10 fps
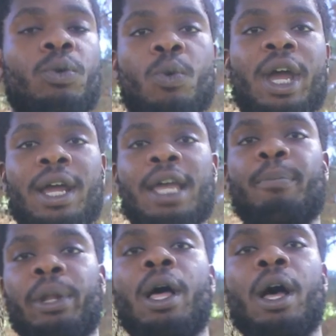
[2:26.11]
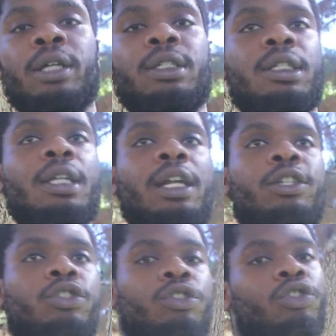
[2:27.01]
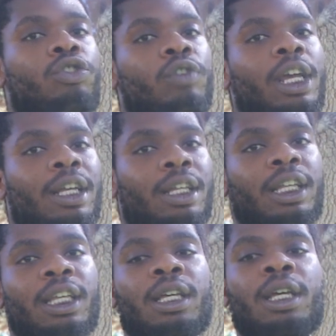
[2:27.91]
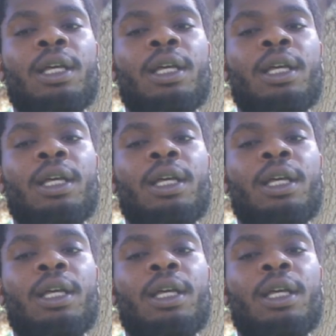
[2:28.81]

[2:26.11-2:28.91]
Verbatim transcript: where it belongs. It's not a strictly